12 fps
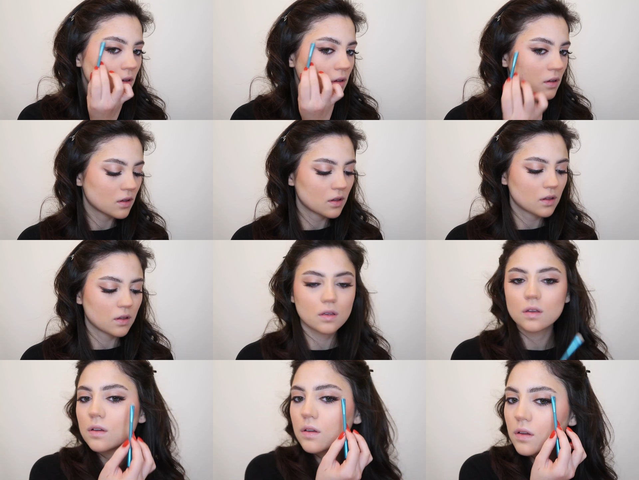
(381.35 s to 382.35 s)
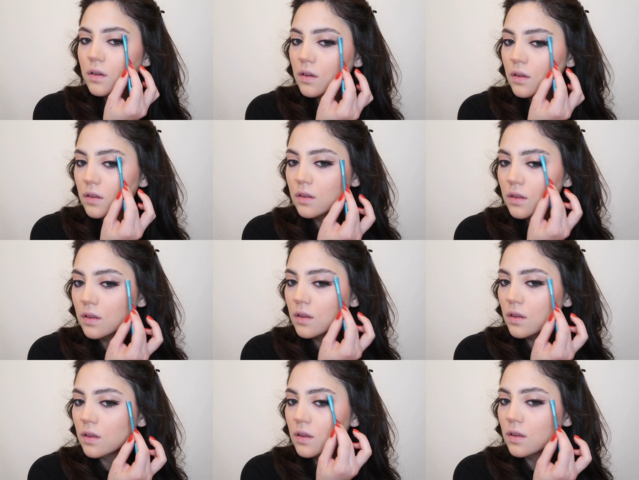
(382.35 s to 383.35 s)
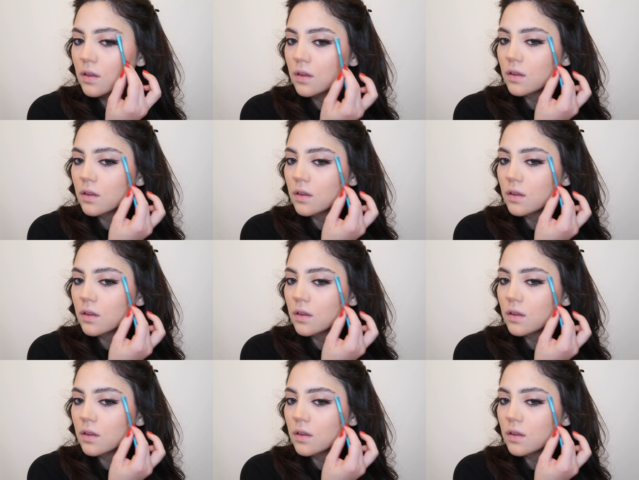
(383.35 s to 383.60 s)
(no one is talking)